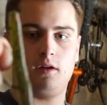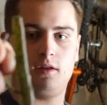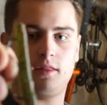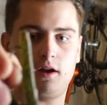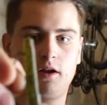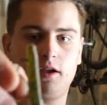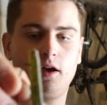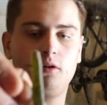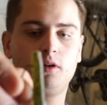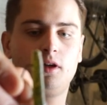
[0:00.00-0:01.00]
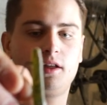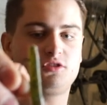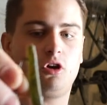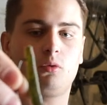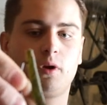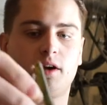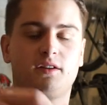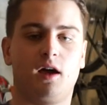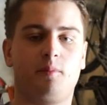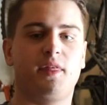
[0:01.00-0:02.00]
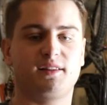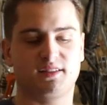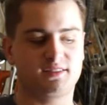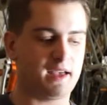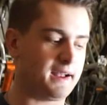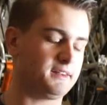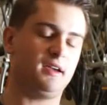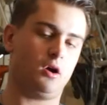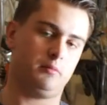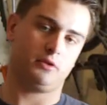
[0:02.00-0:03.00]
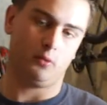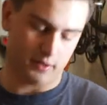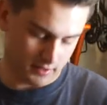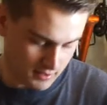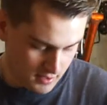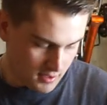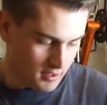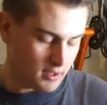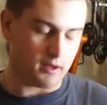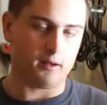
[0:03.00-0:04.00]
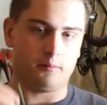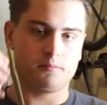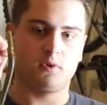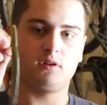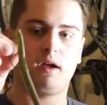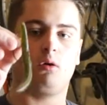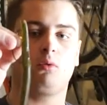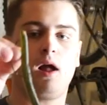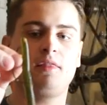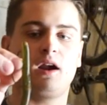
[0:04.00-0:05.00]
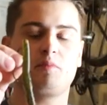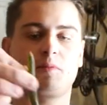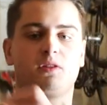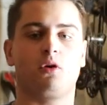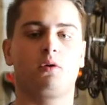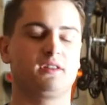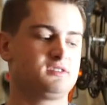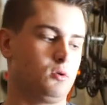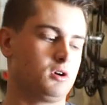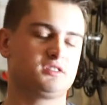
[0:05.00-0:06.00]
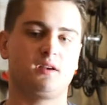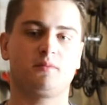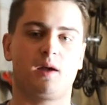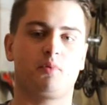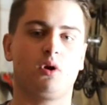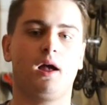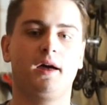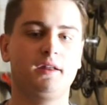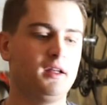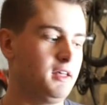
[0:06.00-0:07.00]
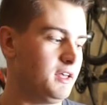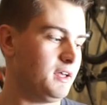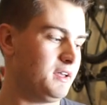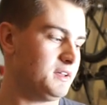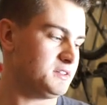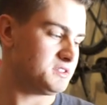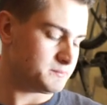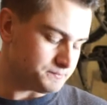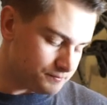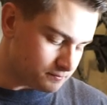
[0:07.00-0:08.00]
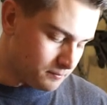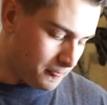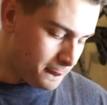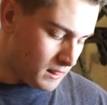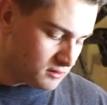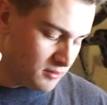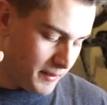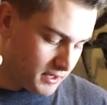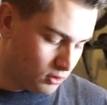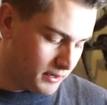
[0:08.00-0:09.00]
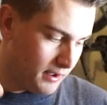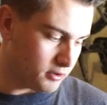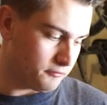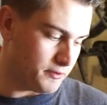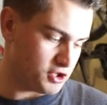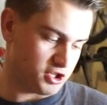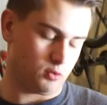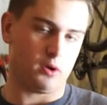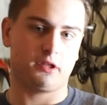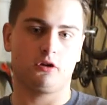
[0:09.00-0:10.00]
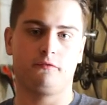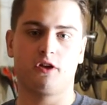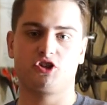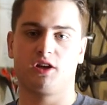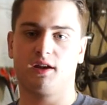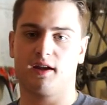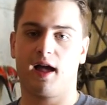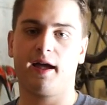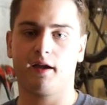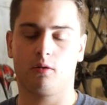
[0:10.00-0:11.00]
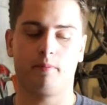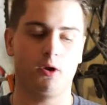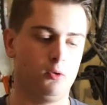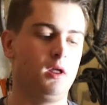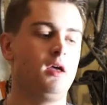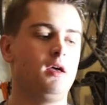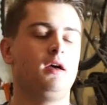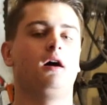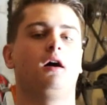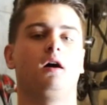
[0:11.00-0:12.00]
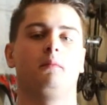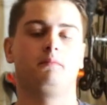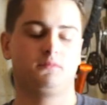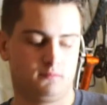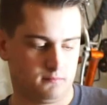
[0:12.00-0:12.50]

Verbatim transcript: and there you go. It's all rigged up. That's exactly how I'm throwing it. Um, now a rod that I'm going to be throwing this on, or some type of rod, is depending on how you're fishing, whether you're fishing in a kayak or boat, um,